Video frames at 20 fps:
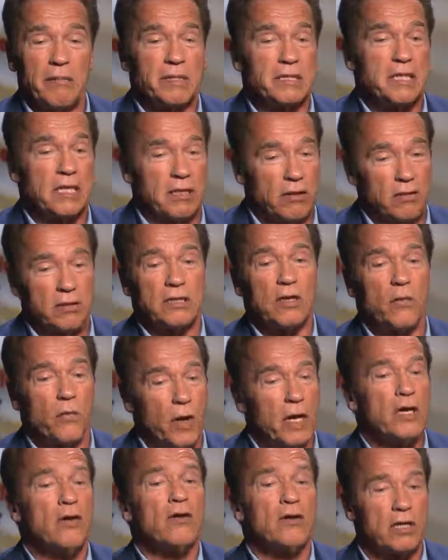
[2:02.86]
I said, look, the
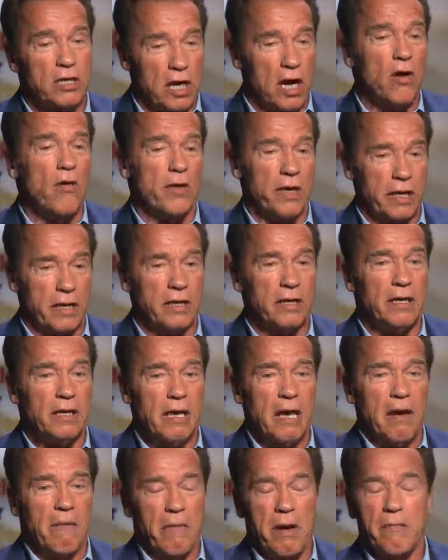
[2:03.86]
way you're going,
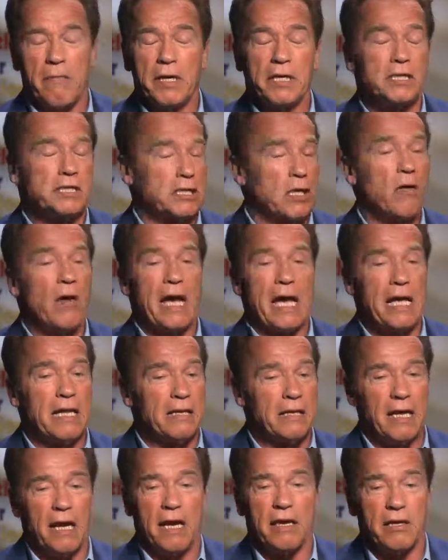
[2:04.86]
by being so
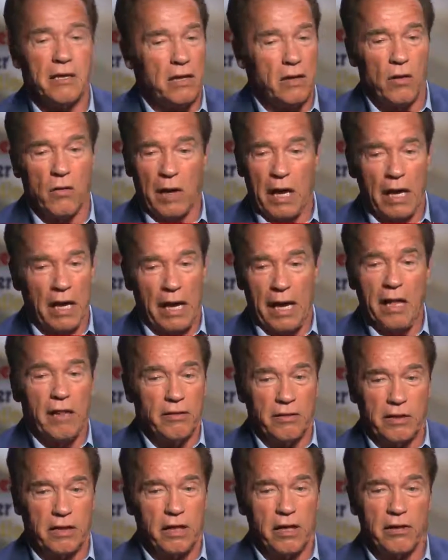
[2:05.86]

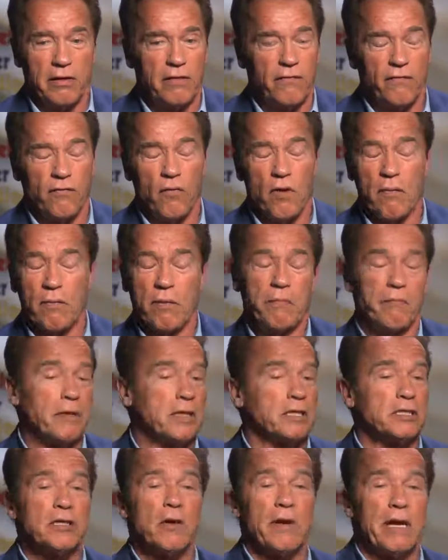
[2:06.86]
healthcare reform and being
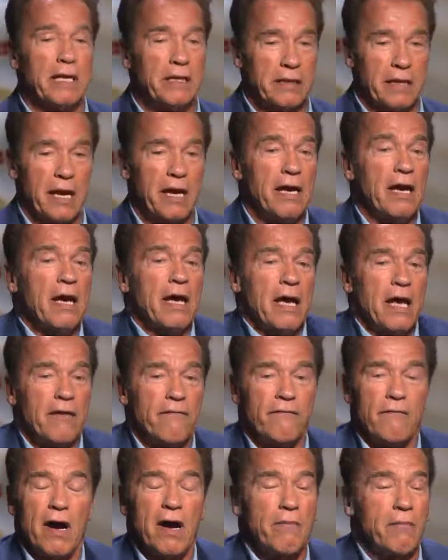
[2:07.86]
so
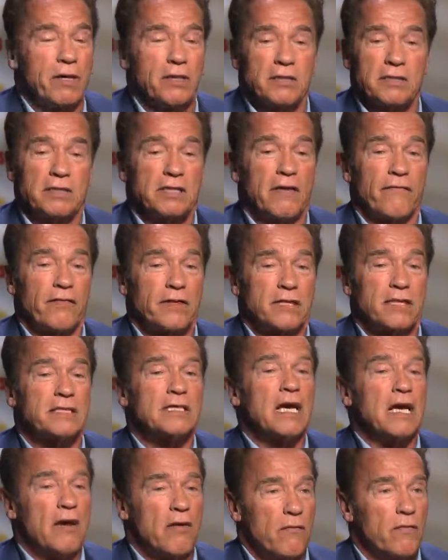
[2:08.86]
anti-environment and stuff like this,
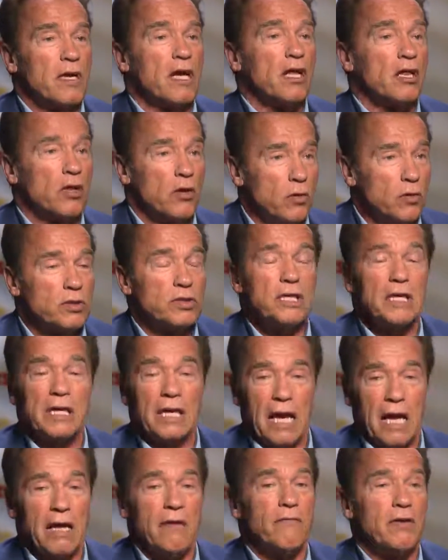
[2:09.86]
we are losing and